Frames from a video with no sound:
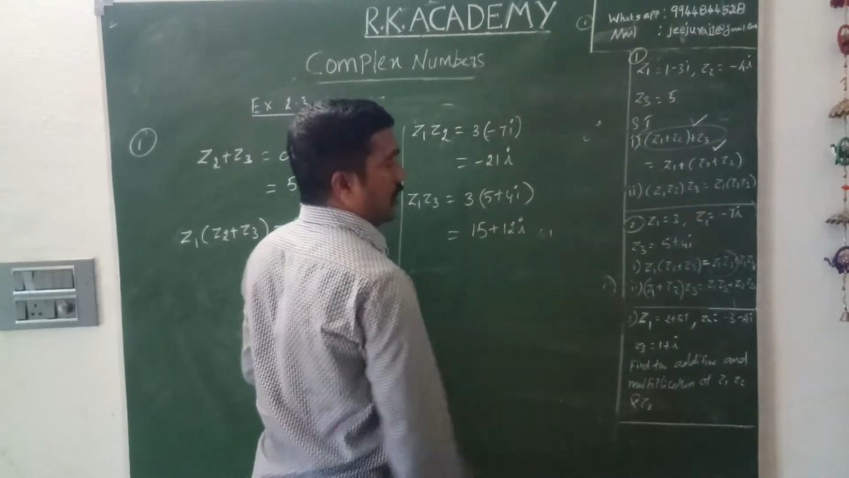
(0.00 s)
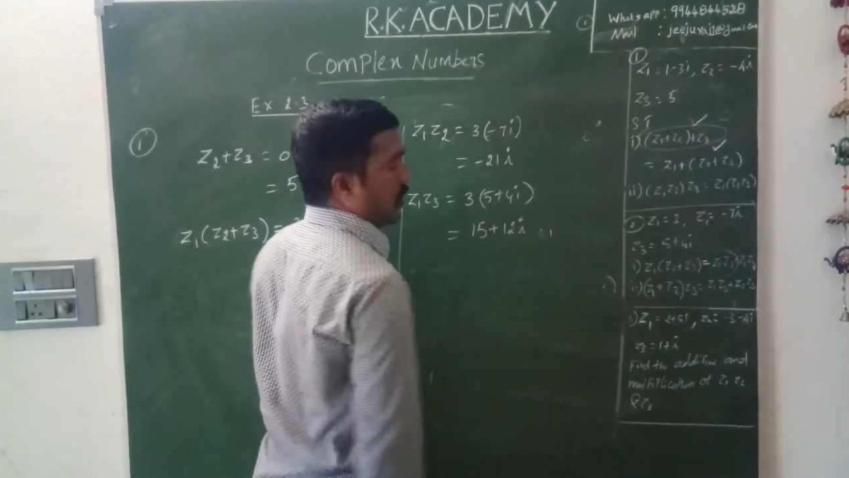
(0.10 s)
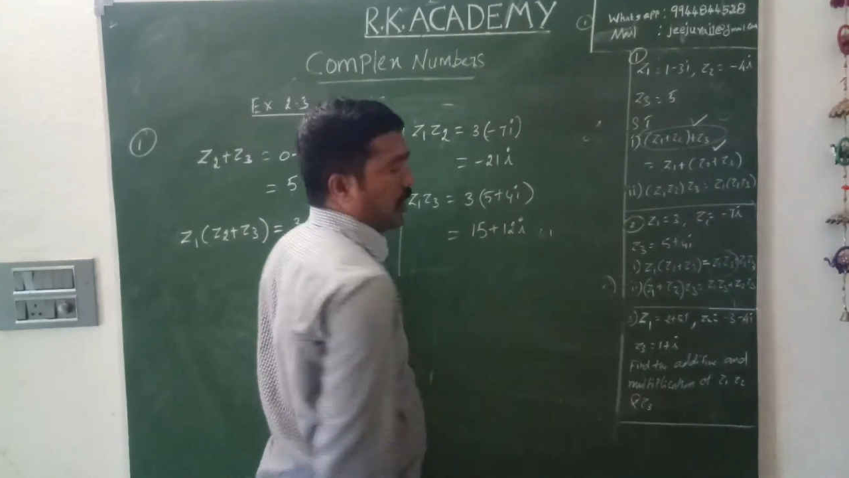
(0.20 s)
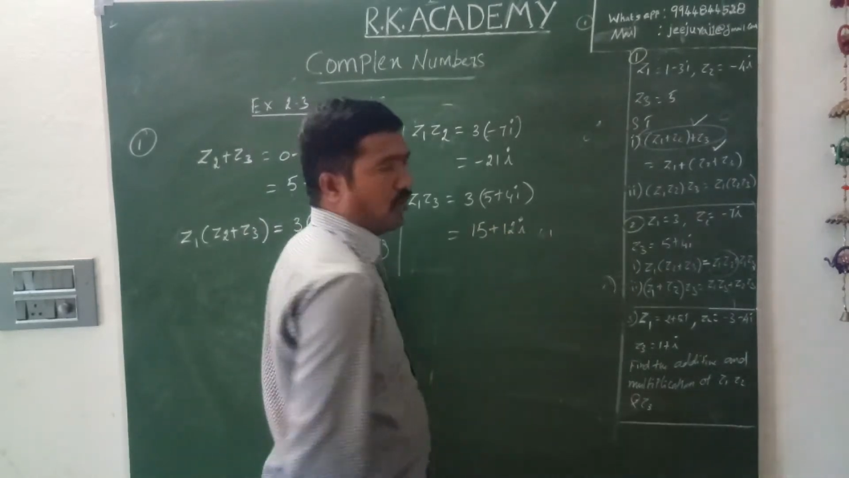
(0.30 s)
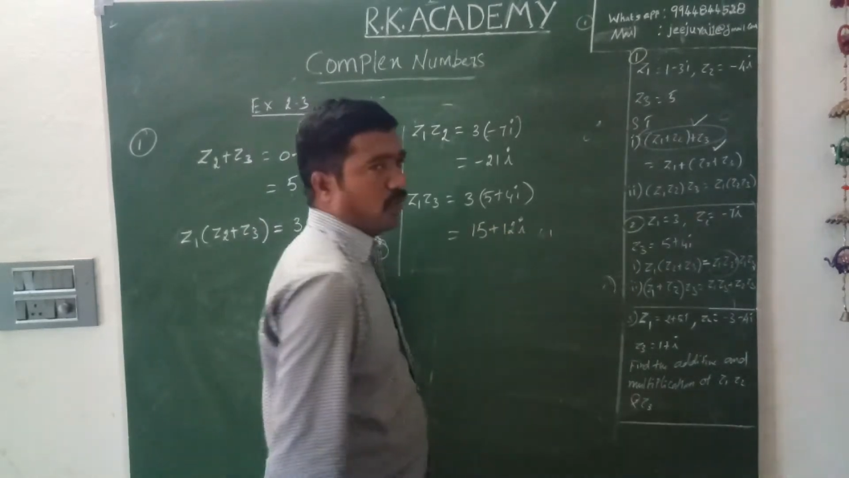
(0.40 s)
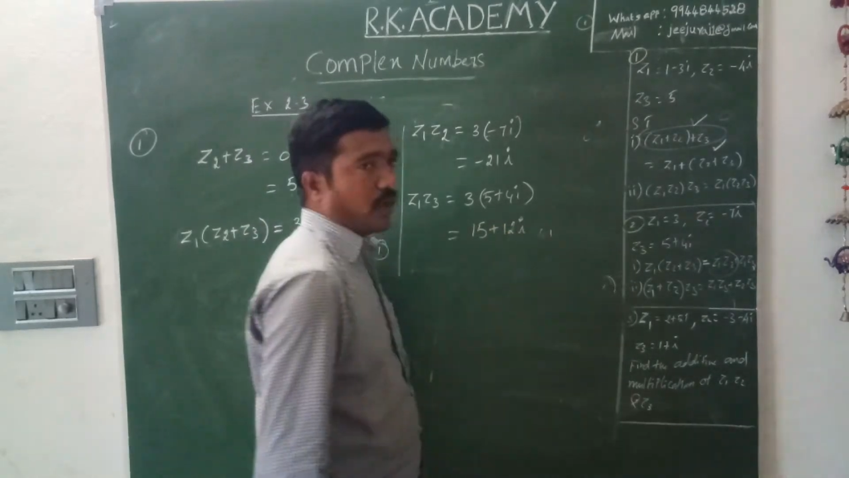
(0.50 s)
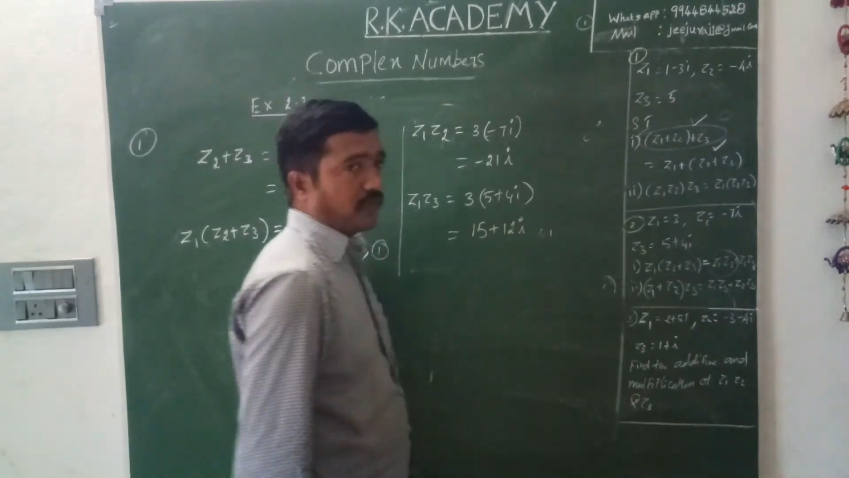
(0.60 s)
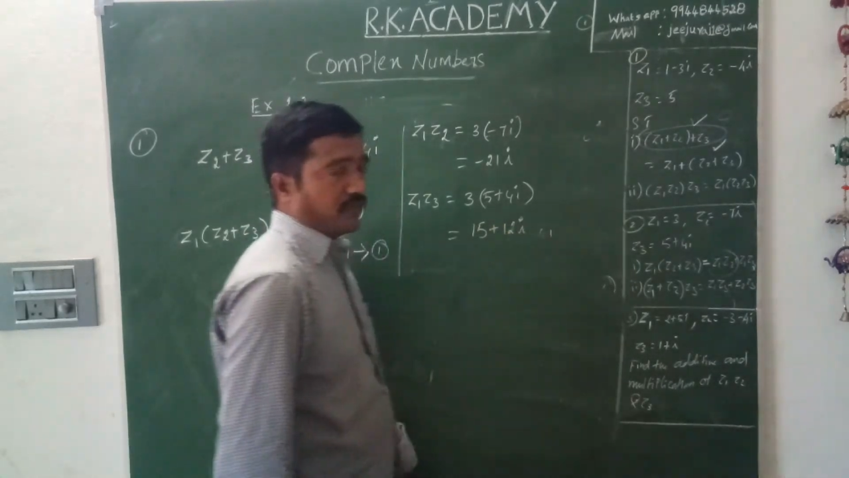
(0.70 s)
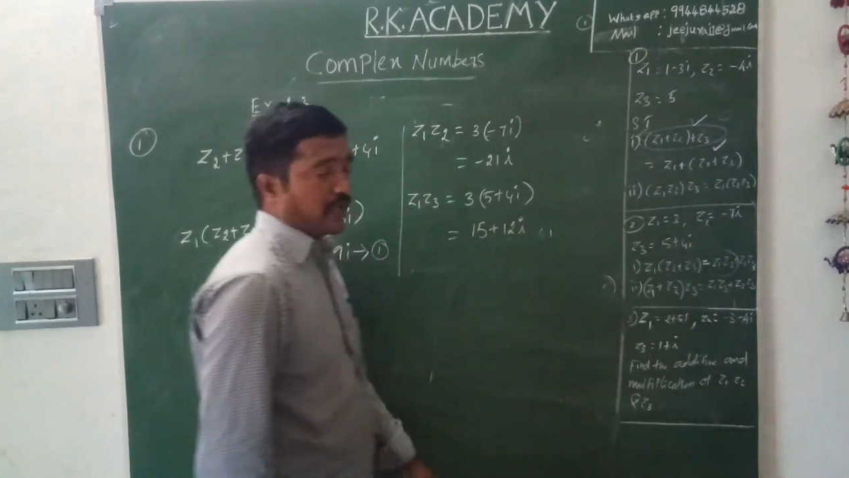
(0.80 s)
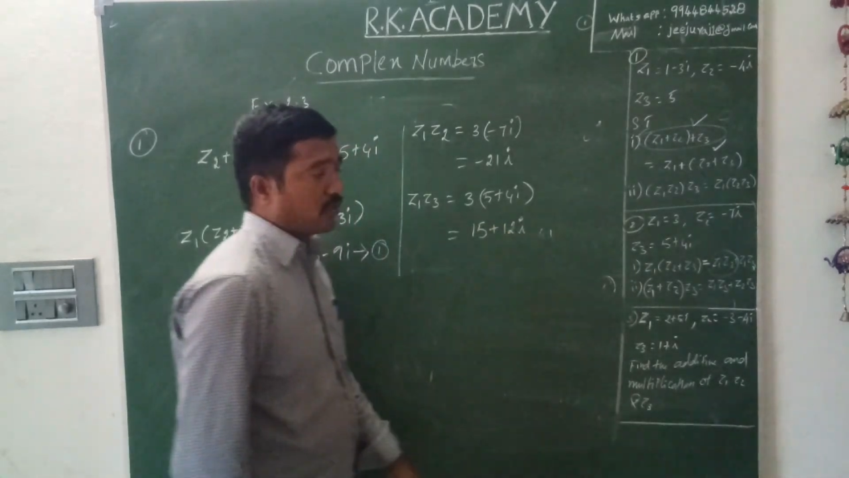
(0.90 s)
Now
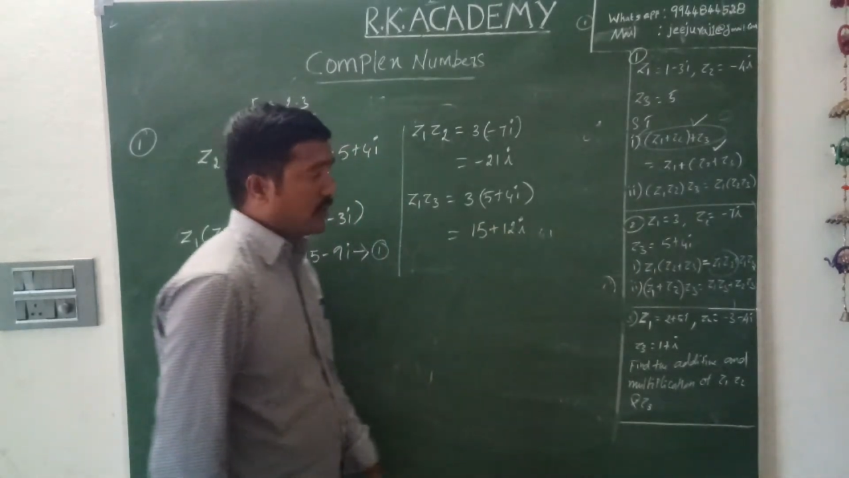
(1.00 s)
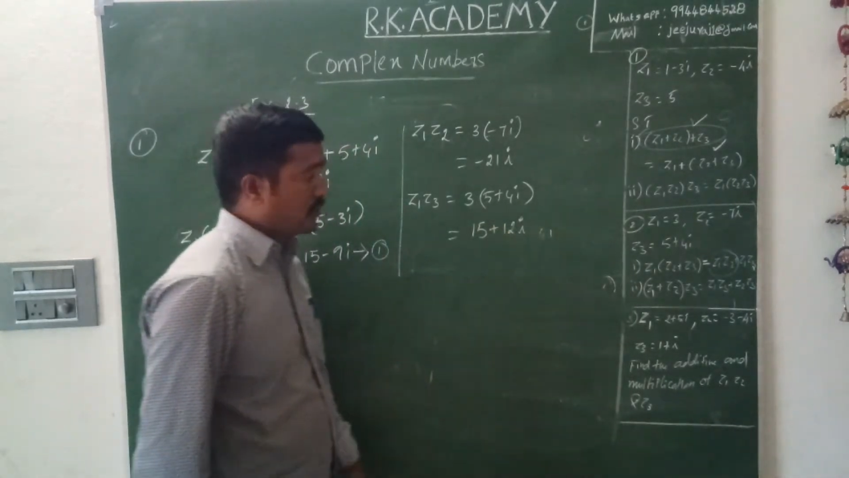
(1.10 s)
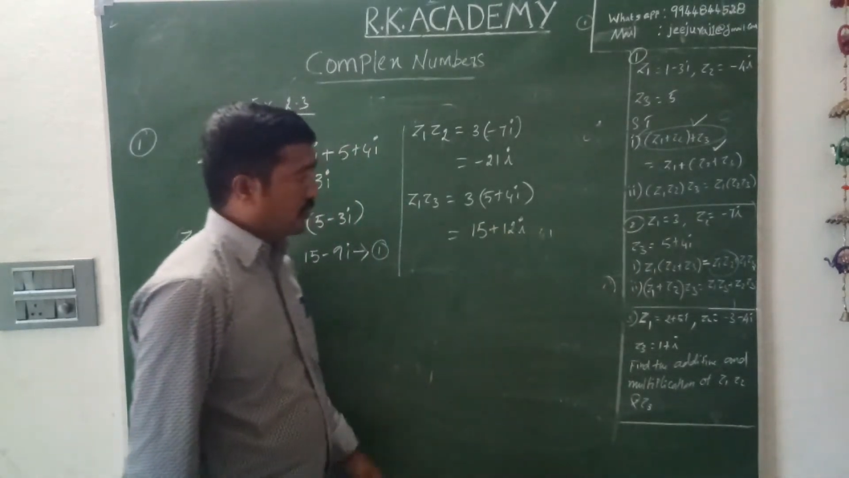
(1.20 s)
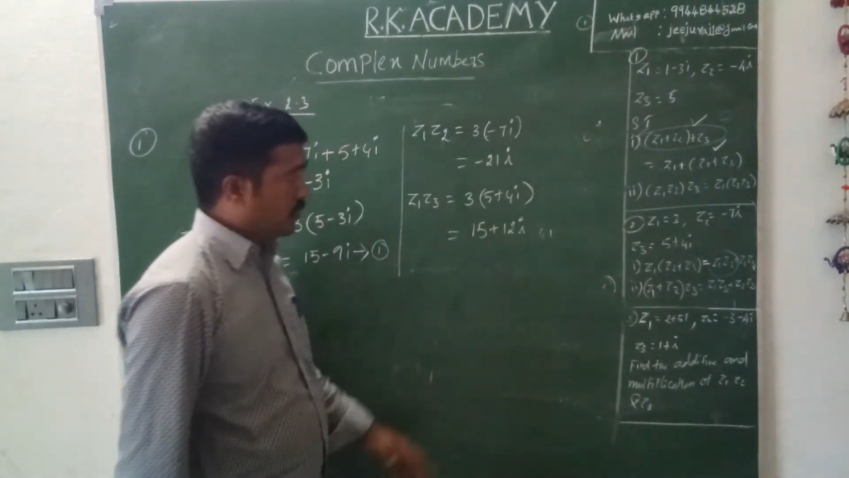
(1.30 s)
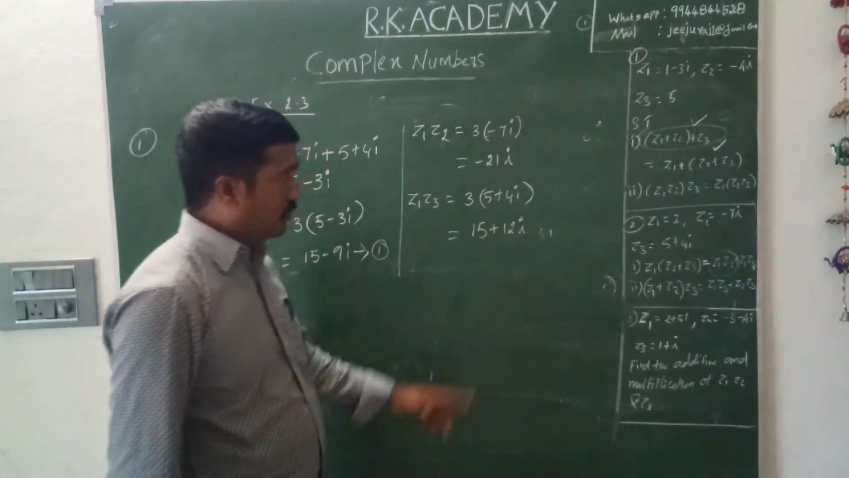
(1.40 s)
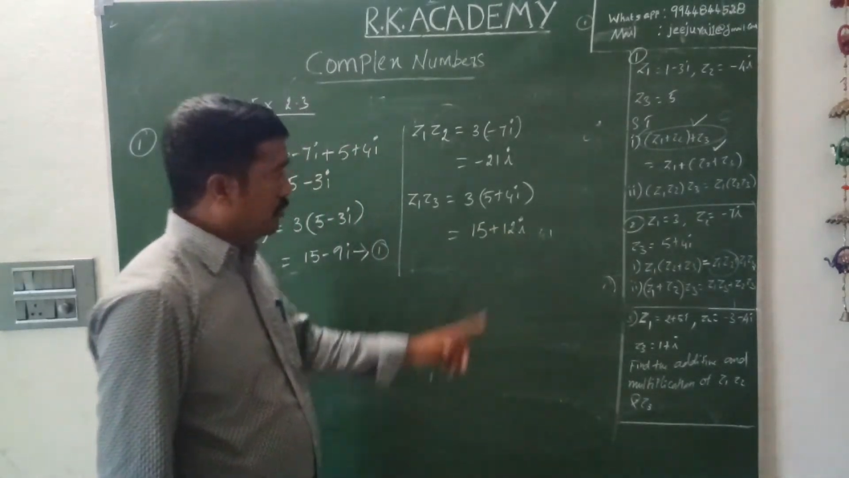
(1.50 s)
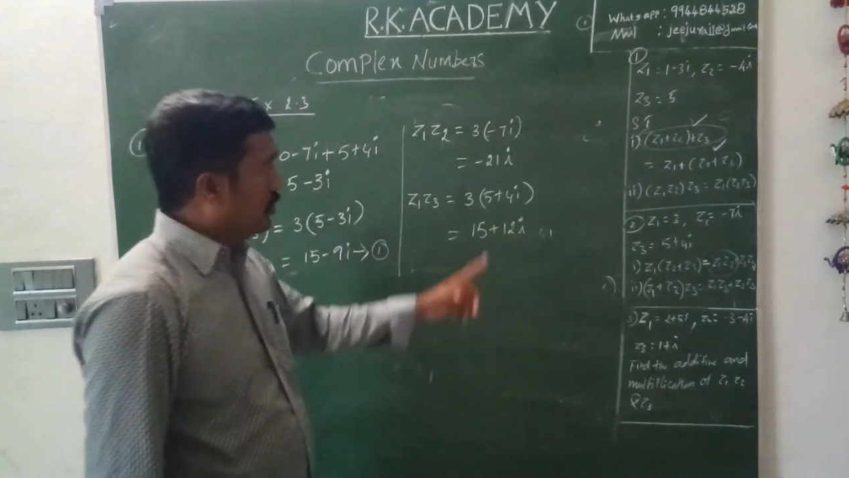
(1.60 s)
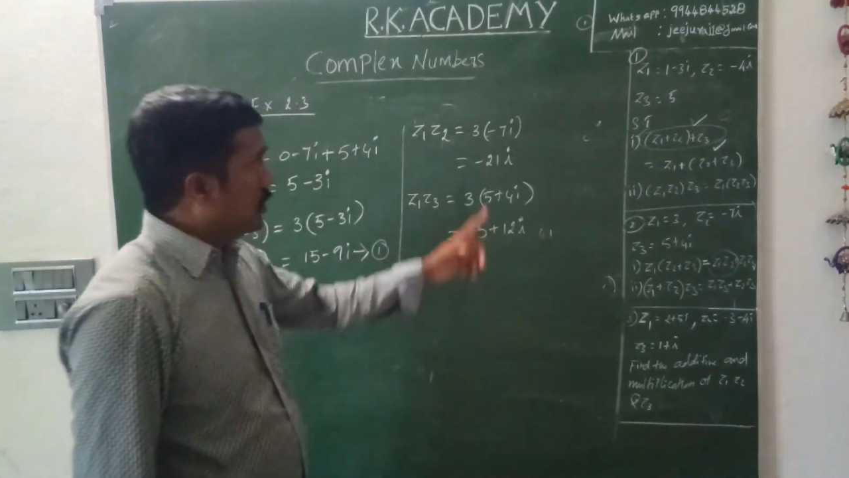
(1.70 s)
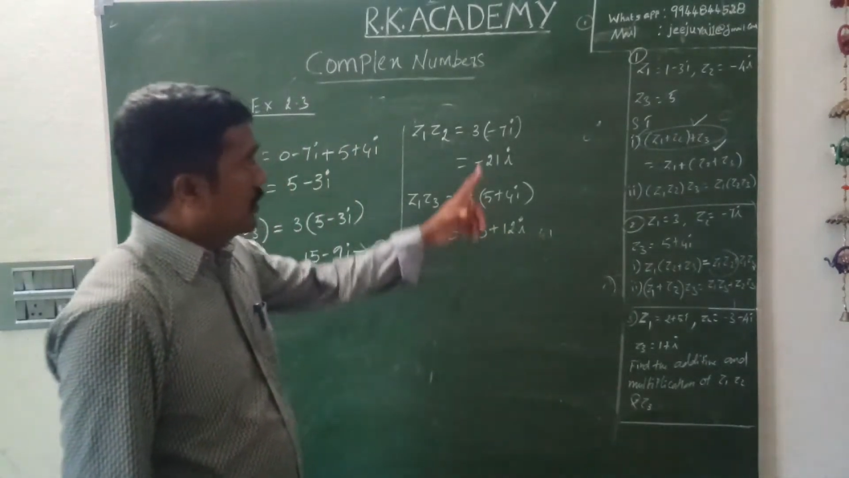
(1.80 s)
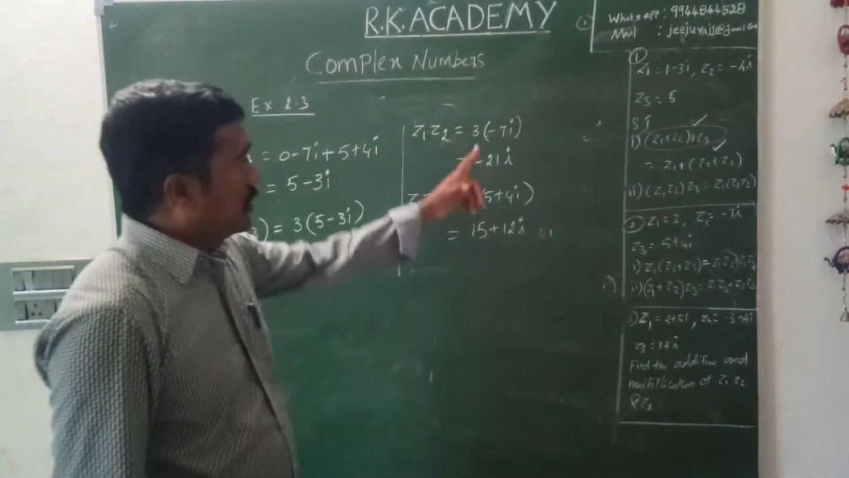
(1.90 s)
what we are going to do?